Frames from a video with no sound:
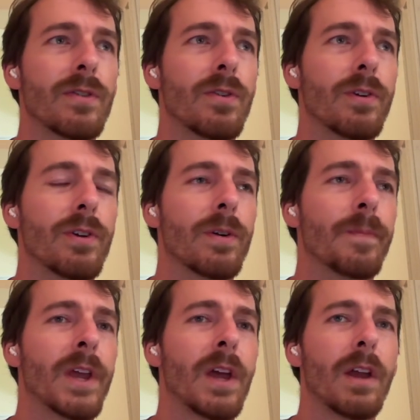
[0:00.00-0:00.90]

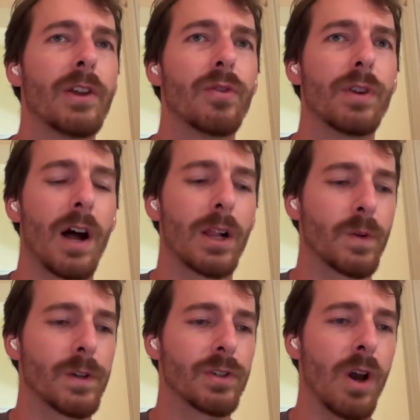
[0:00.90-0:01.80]
Your
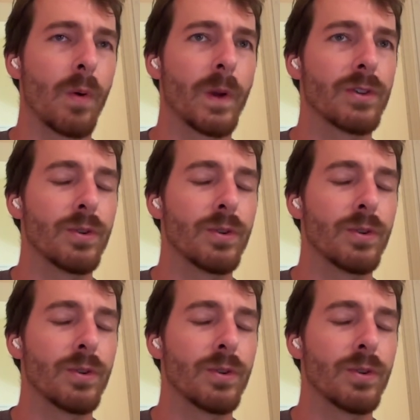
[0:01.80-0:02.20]
dollar is going